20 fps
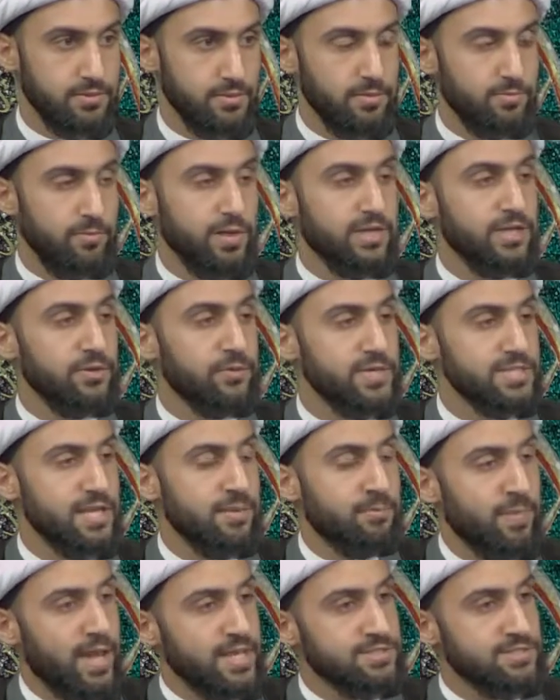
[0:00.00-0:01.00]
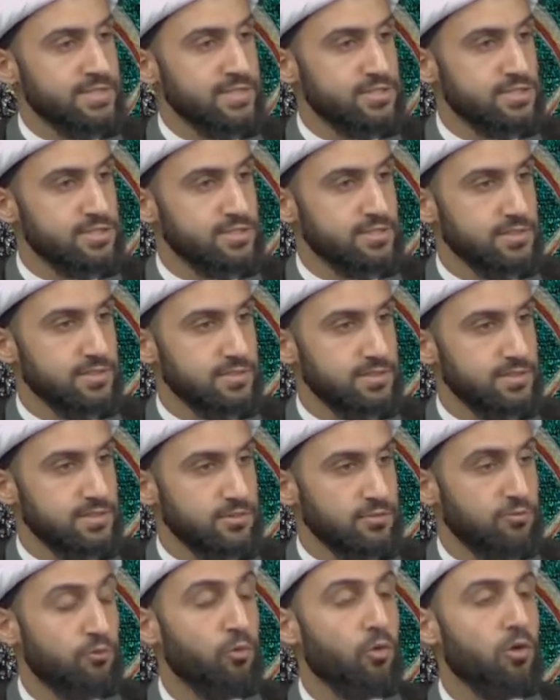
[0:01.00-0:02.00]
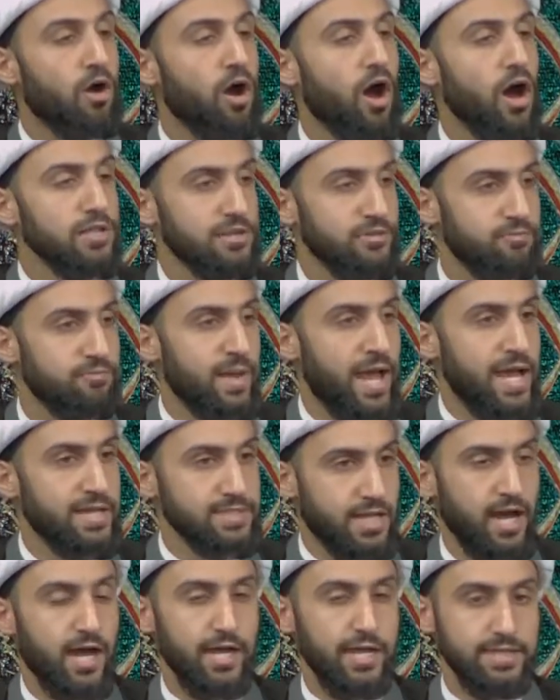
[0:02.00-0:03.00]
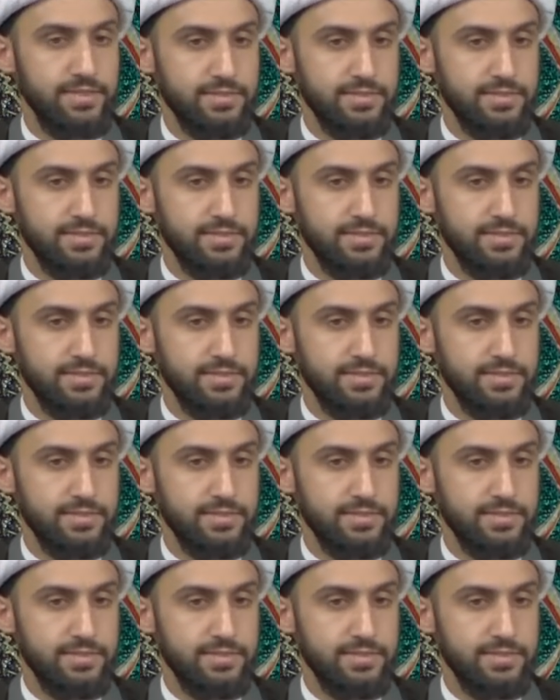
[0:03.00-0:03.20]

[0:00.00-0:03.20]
But it was a message for all of mankind.